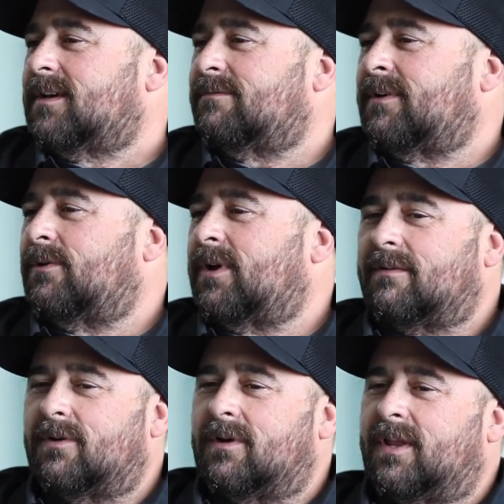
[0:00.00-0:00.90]
if I don't
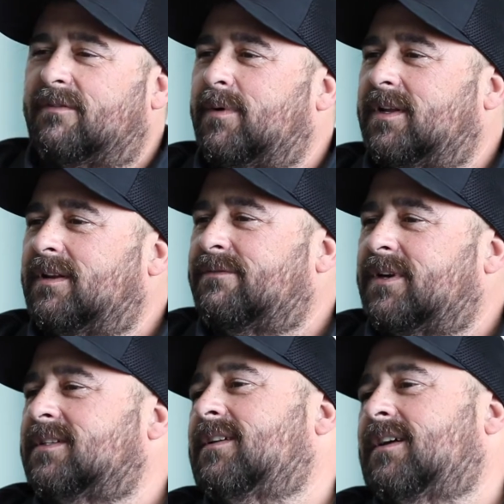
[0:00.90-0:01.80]
have enough money to
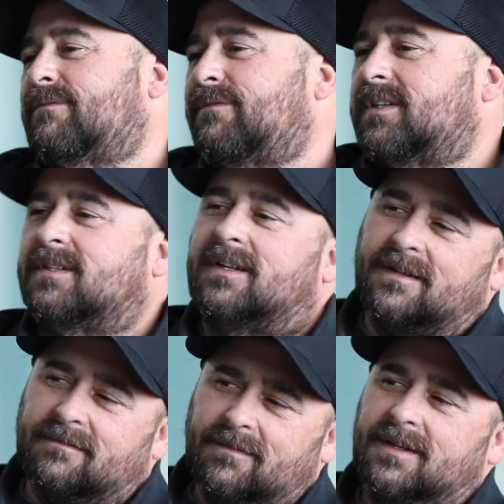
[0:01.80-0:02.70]
fix it, they're going to fix it
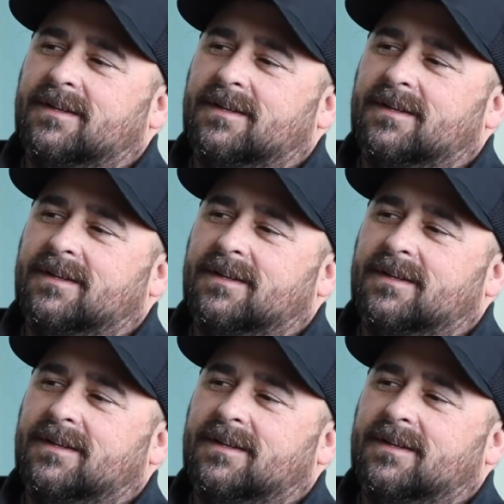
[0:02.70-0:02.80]
and